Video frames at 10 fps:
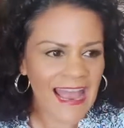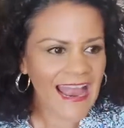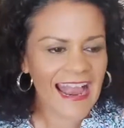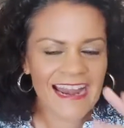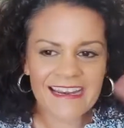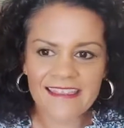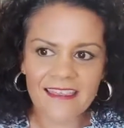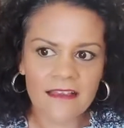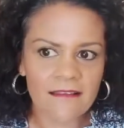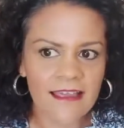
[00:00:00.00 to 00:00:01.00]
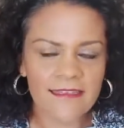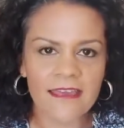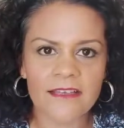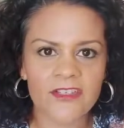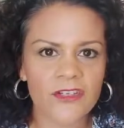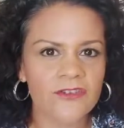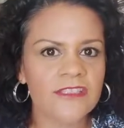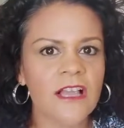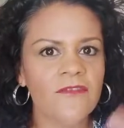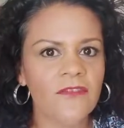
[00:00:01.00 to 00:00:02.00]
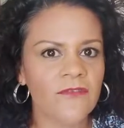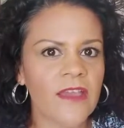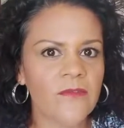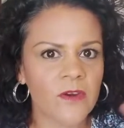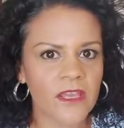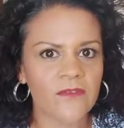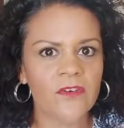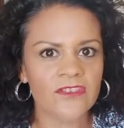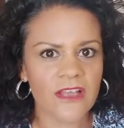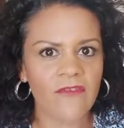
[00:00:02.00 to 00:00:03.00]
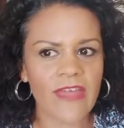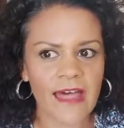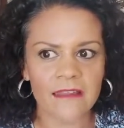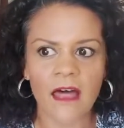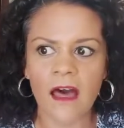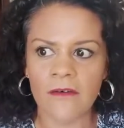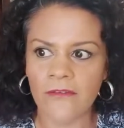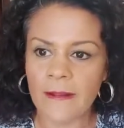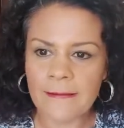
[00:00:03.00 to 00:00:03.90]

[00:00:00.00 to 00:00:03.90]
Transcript: anything like that, do yourself a favor, give yourself that love.